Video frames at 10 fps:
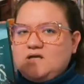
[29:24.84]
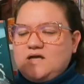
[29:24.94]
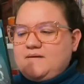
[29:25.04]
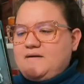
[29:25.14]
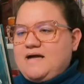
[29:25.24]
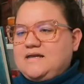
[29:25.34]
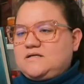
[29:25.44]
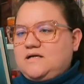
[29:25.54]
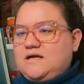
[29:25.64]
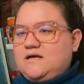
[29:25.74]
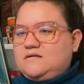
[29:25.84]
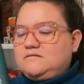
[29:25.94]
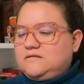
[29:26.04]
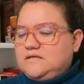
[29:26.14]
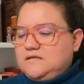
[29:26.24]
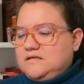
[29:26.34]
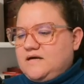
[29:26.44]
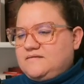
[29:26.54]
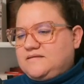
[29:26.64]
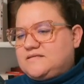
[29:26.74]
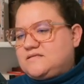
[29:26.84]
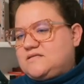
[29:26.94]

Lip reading: I think this